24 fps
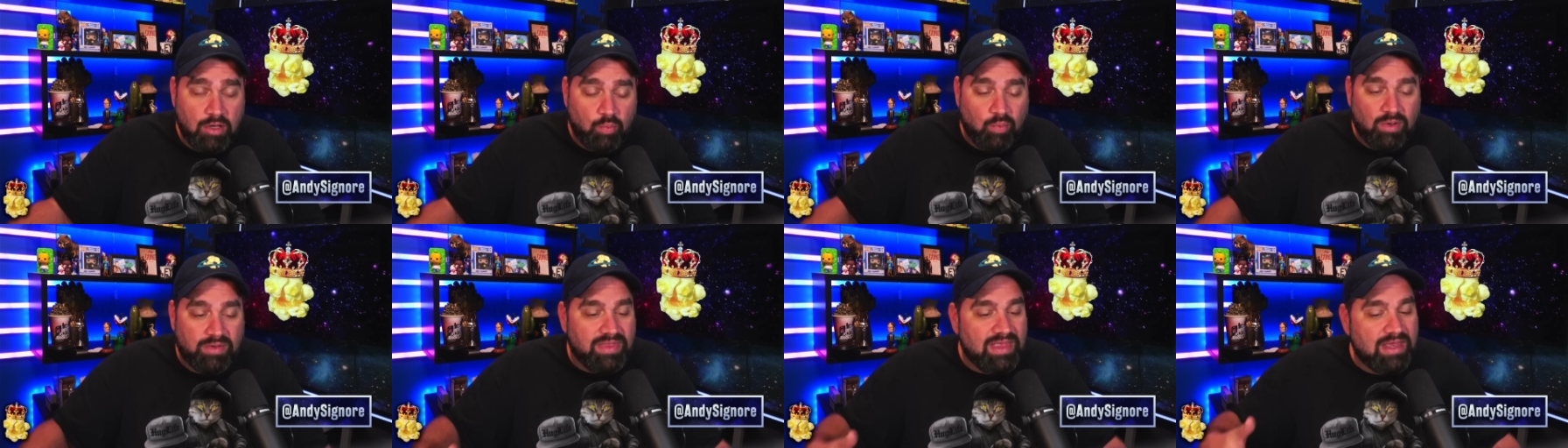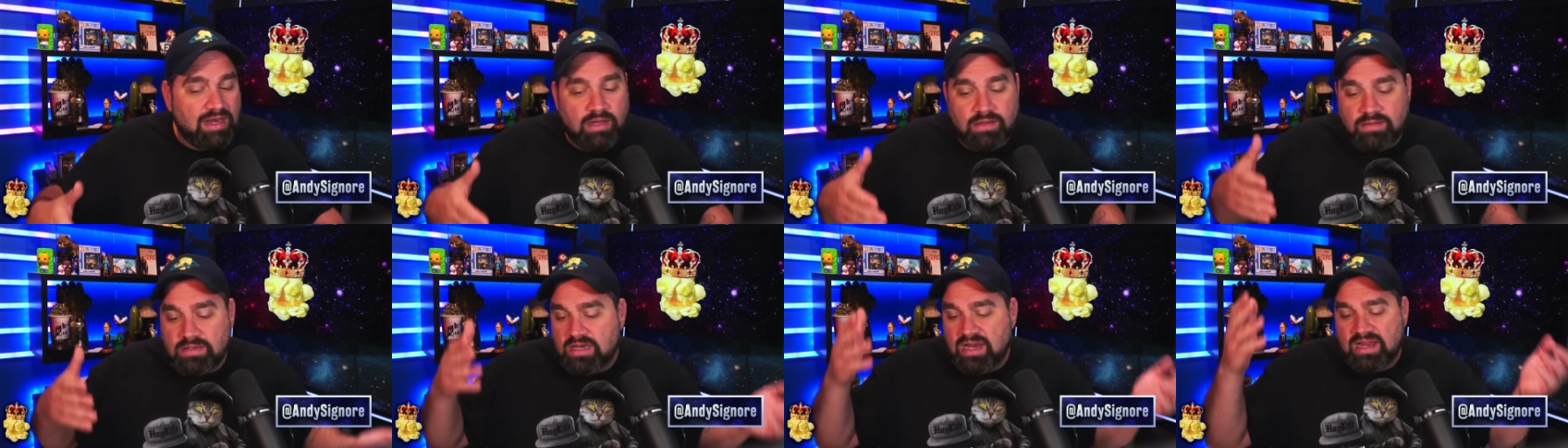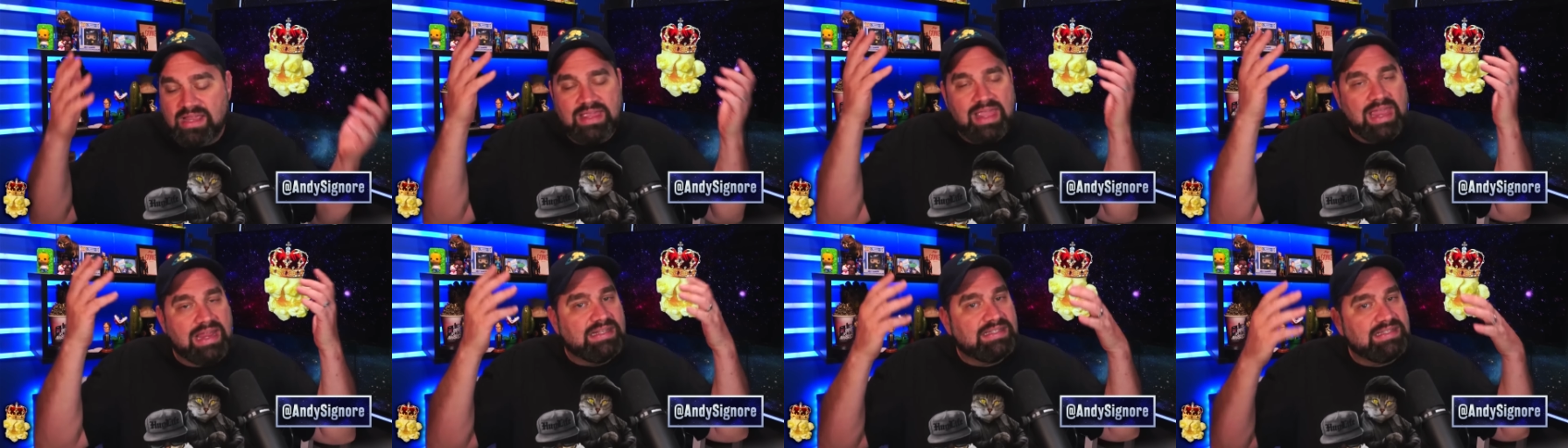well, then it
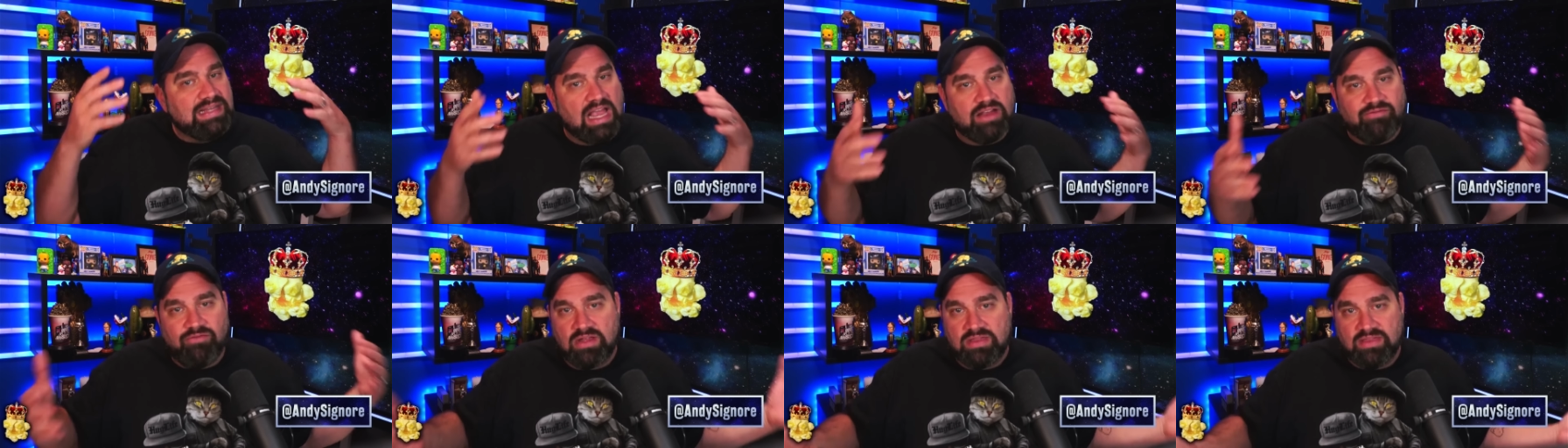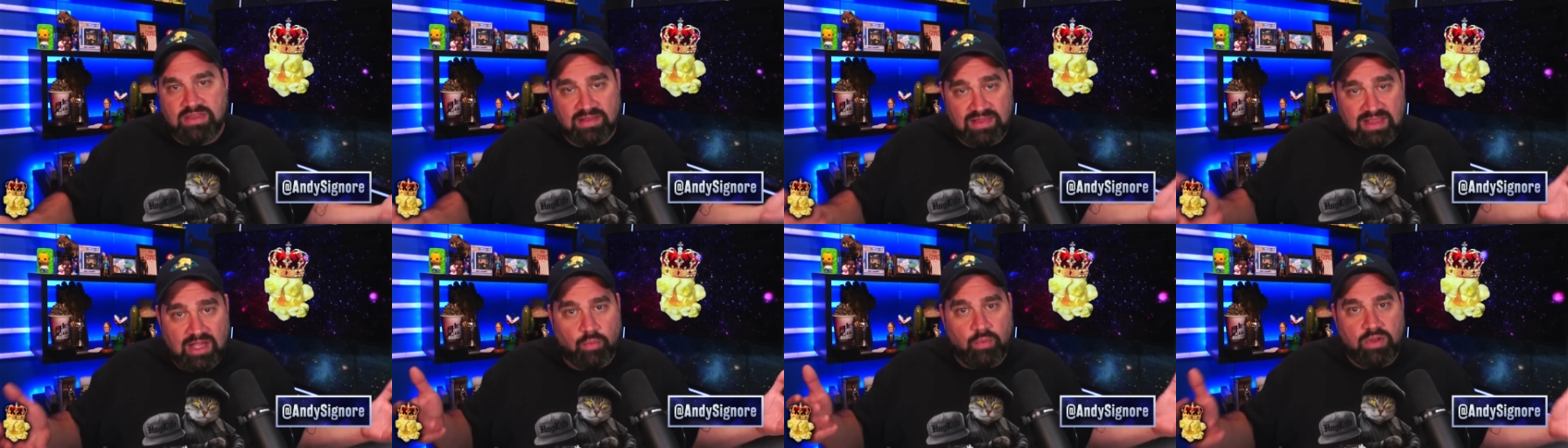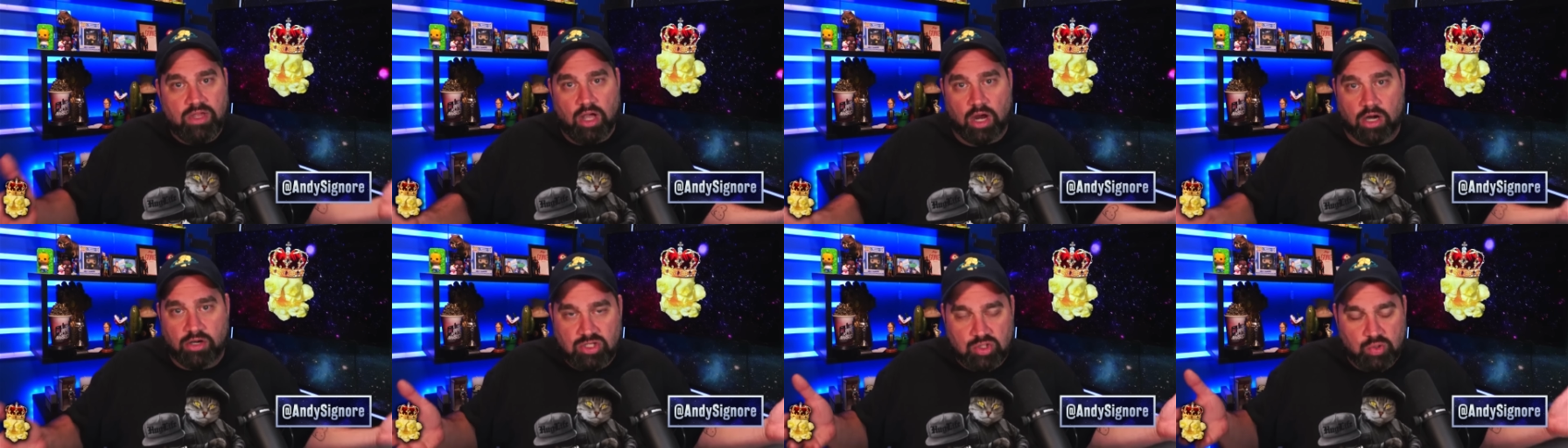negates everything that
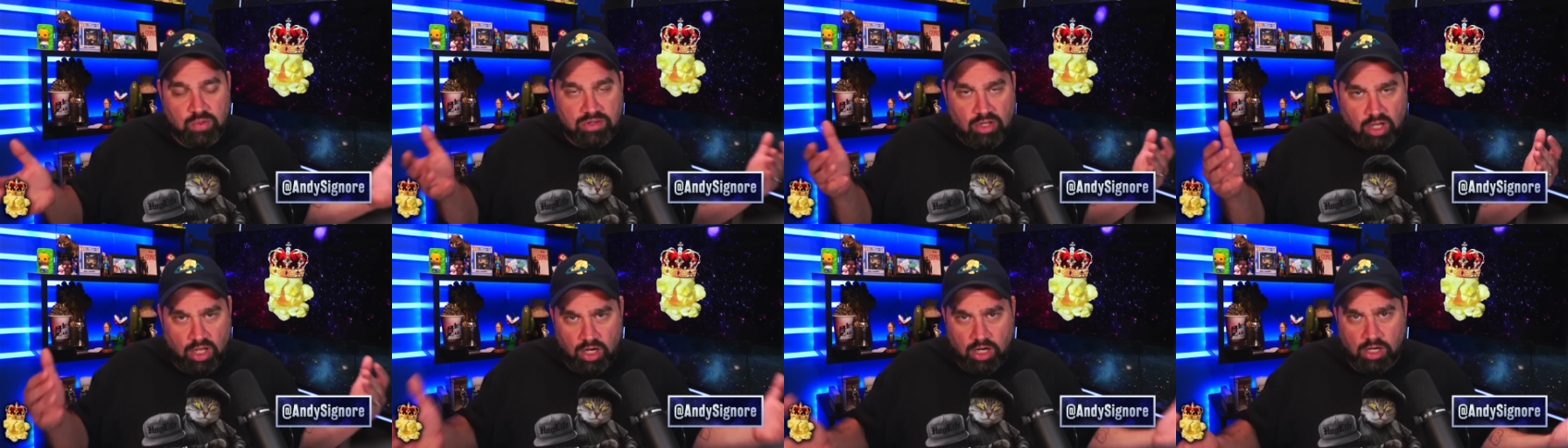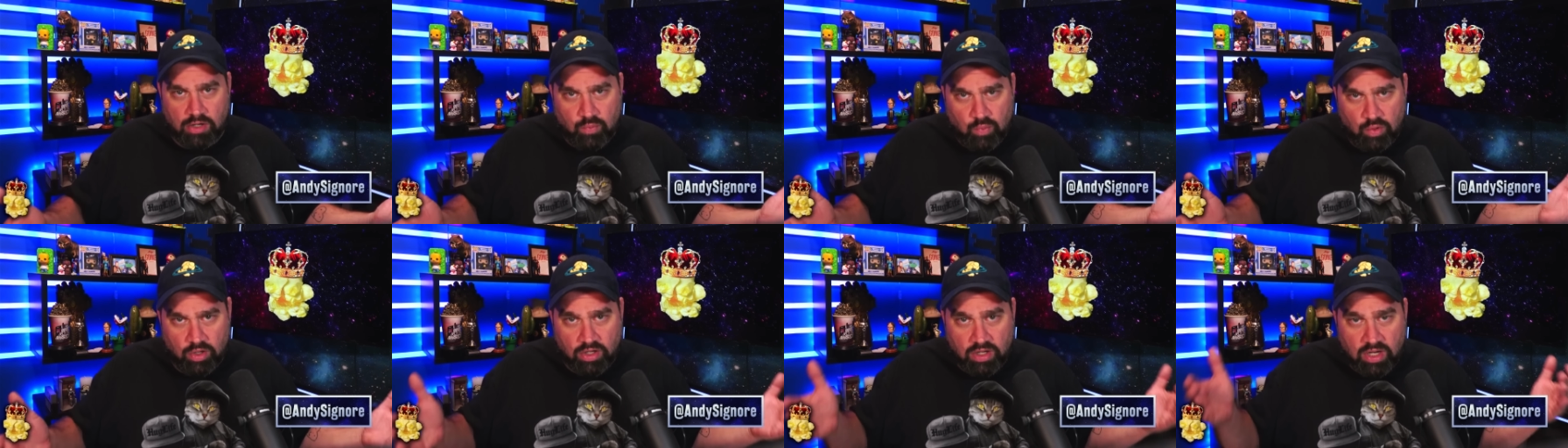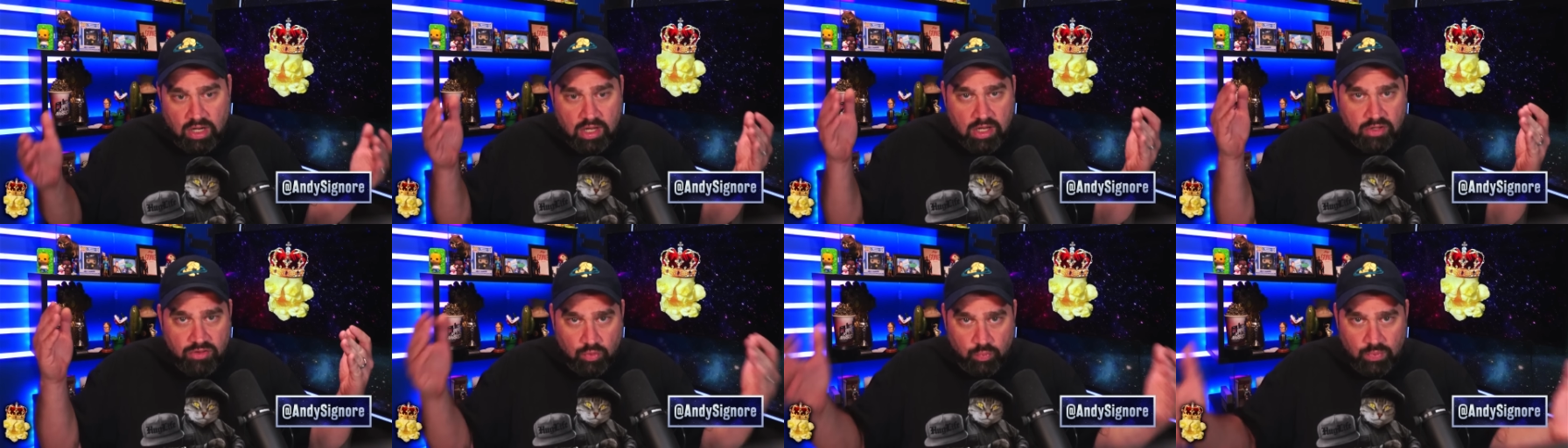we are doing, the hard
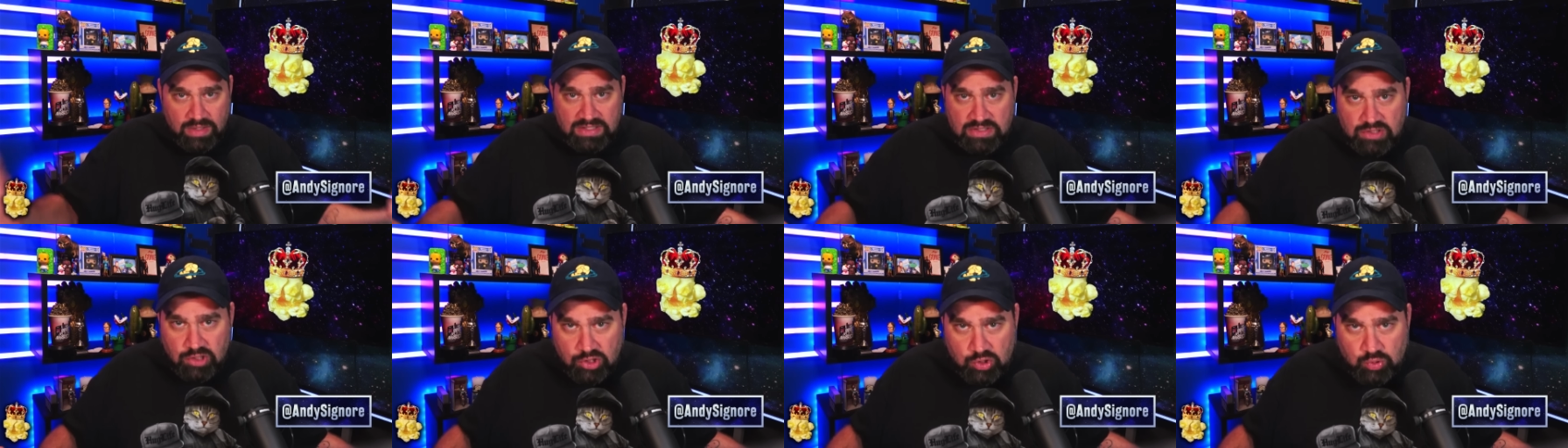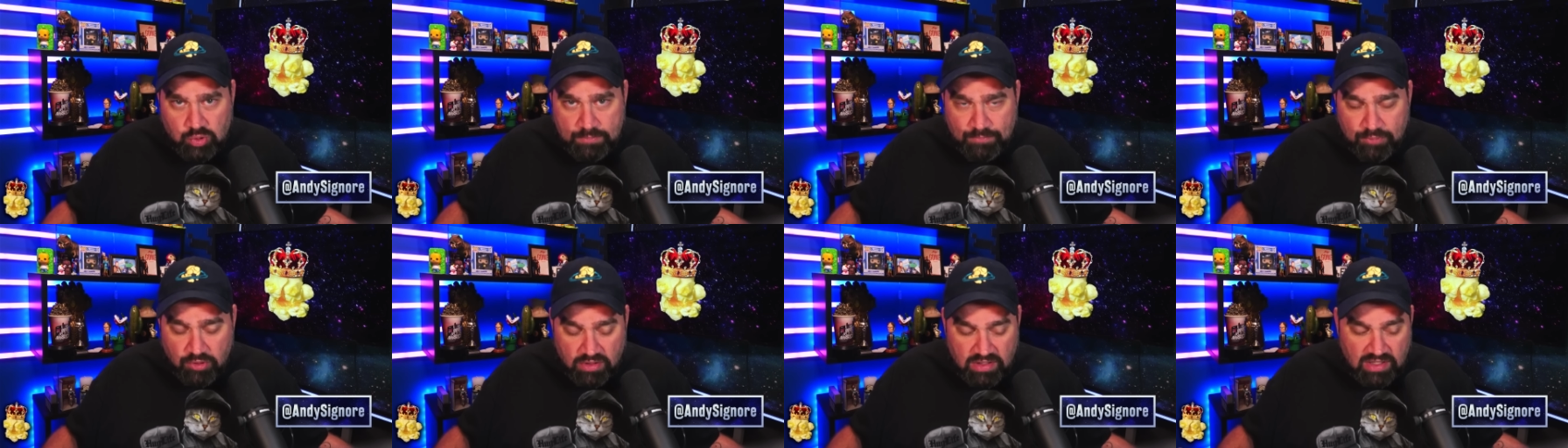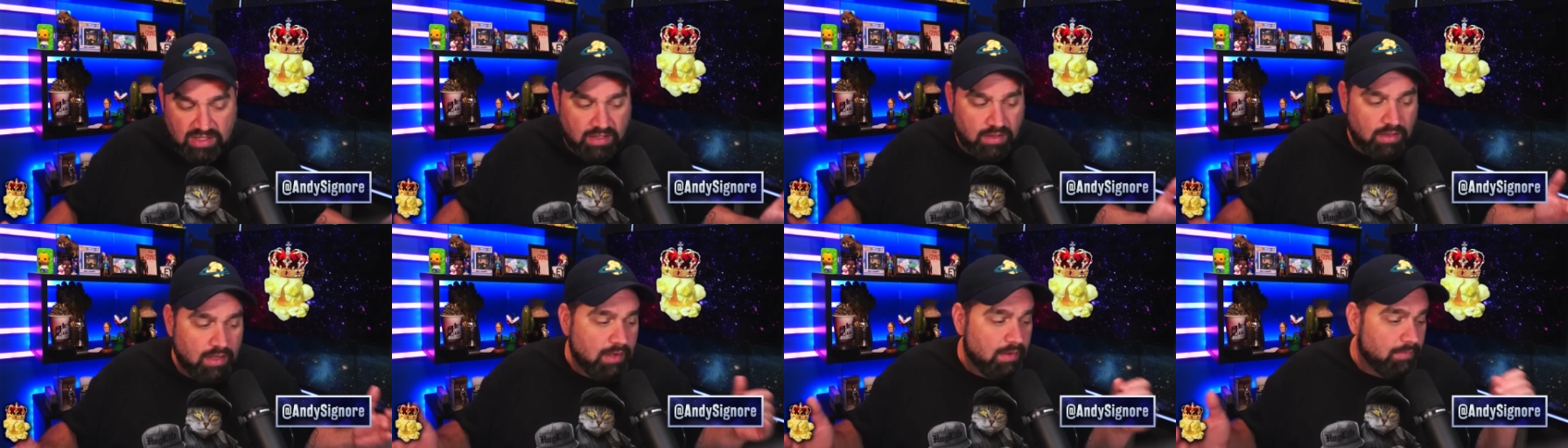work, the research we put
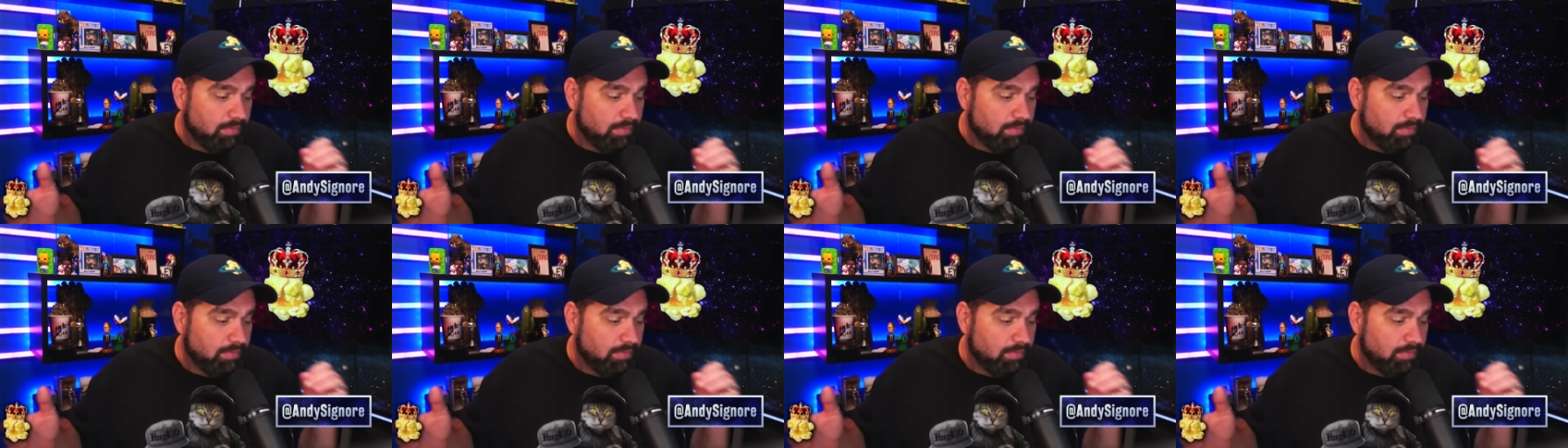in,